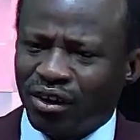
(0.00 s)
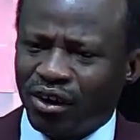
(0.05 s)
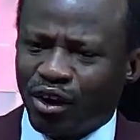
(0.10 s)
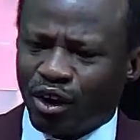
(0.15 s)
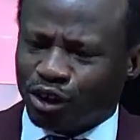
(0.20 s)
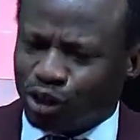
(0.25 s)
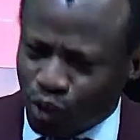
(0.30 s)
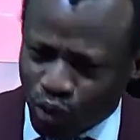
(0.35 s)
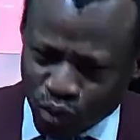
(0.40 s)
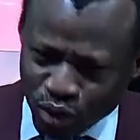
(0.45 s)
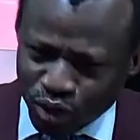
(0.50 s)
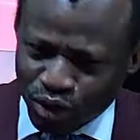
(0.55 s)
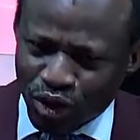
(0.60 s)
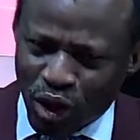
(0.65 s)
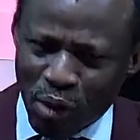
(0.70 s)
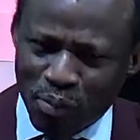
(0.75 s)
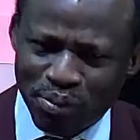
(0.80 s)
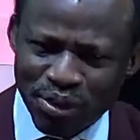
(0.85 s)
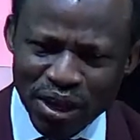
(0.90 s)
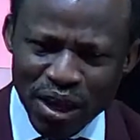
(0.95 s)
you will
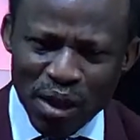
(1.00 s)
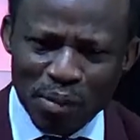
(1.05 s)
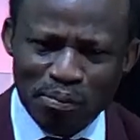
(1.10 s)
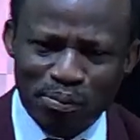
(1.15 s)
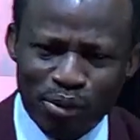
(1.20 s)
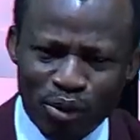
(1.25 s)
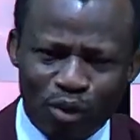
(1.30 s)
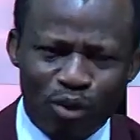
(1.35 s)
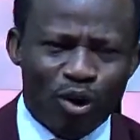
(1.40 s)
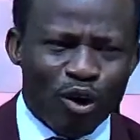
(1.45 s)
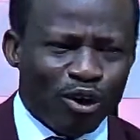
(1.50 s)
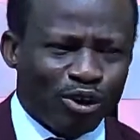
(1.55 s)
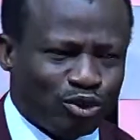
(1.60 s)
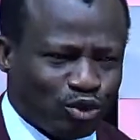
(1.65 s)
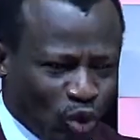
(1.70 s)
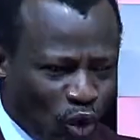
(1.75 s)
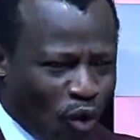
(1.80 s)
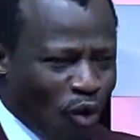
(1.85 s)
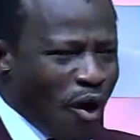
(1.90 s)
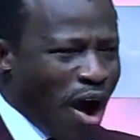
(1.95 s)
not be able
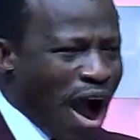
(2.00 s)
to